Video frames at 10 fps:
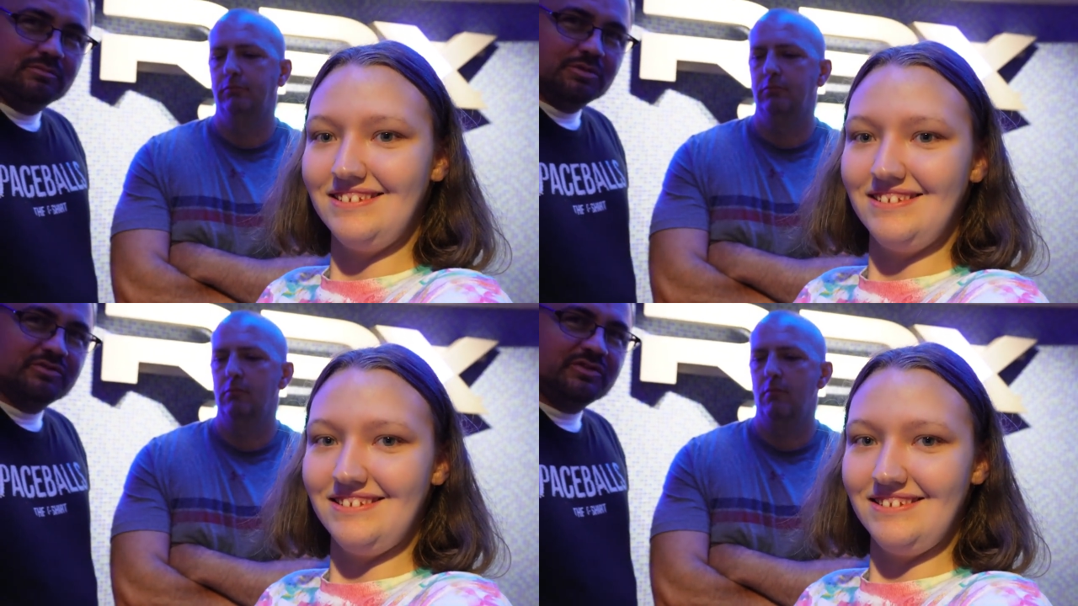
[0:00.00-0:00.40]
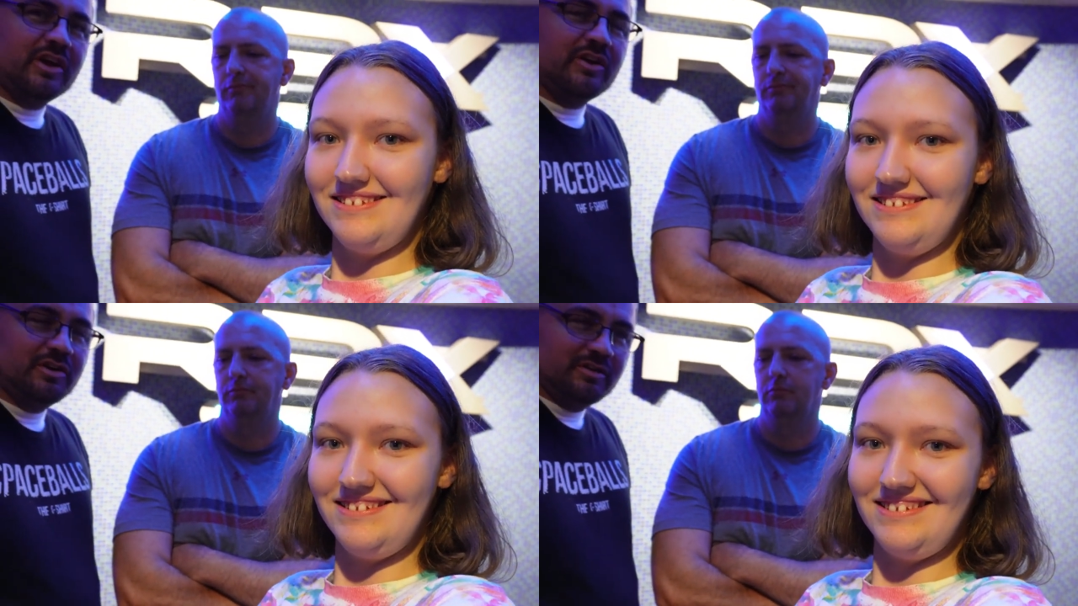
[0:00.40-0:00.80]

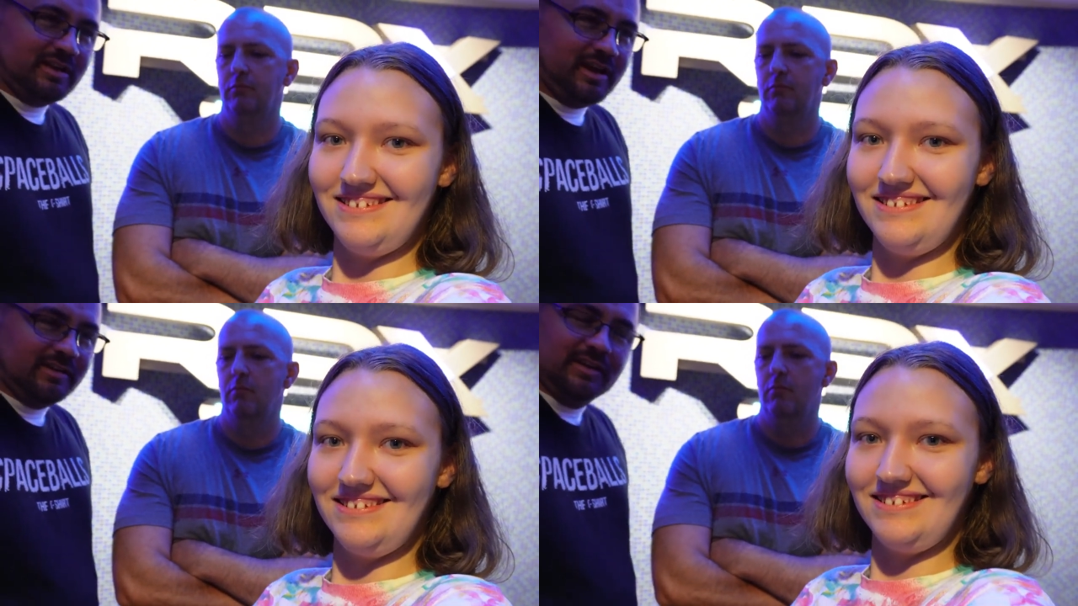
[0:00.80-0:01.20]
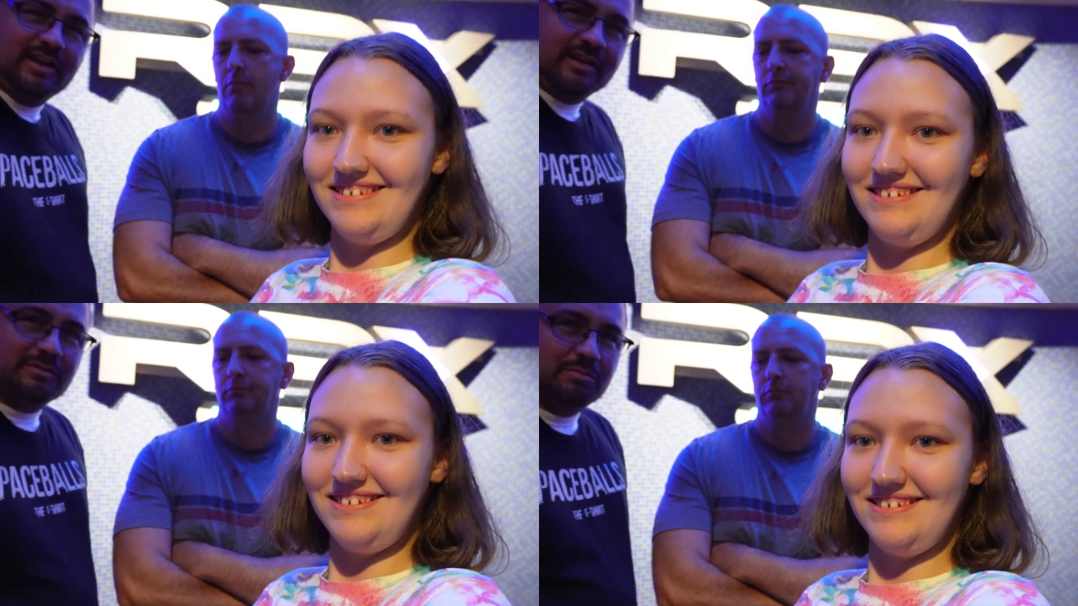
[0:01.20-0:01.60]
Speaker 1: scarier. They
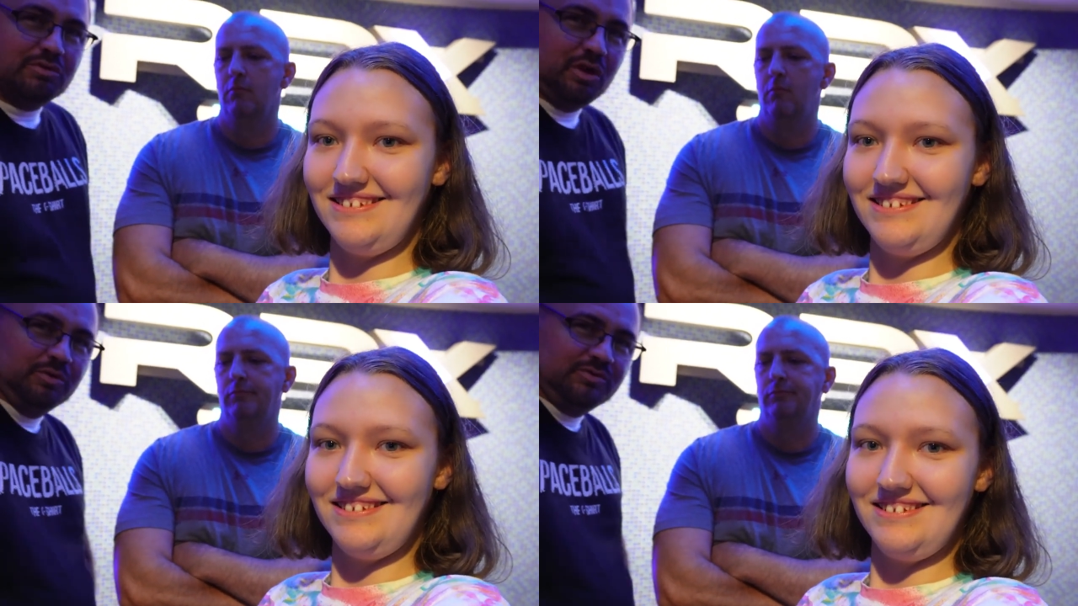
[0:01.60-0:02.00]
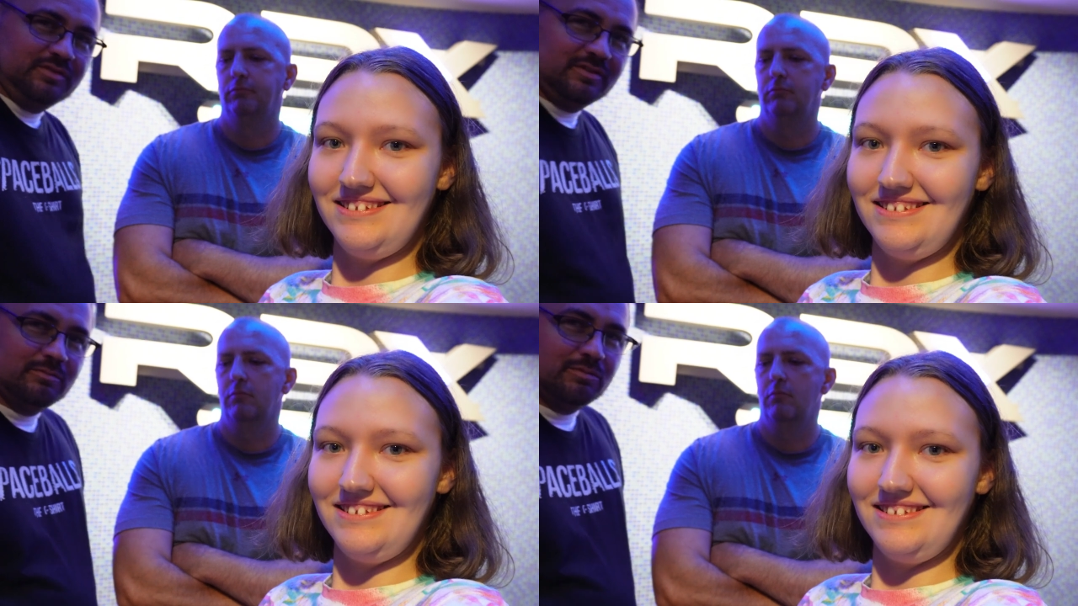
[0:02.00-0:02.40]
had some ghosts and some